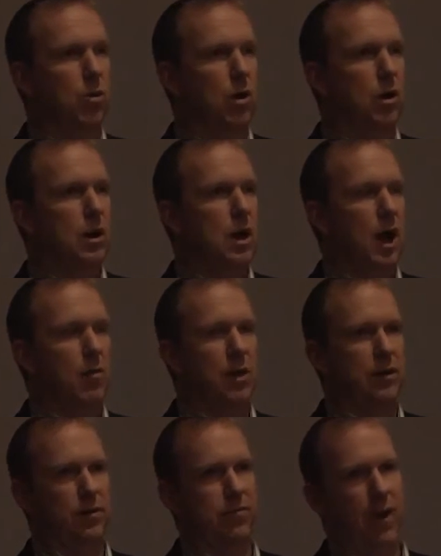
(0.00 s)
were
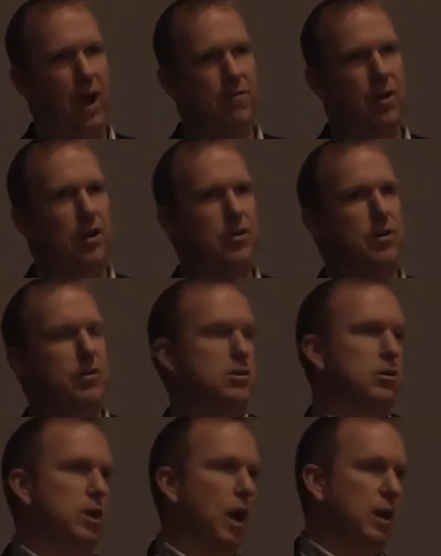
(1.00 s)
among the 500 or
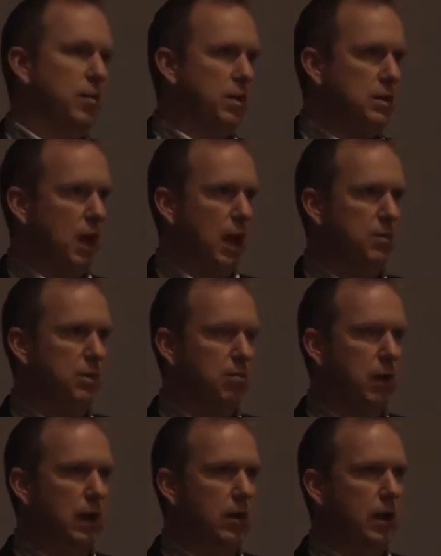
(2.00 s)
so document types
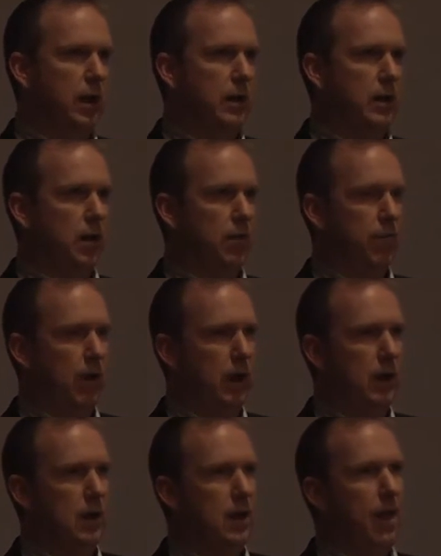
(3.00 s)
that Myler had identified?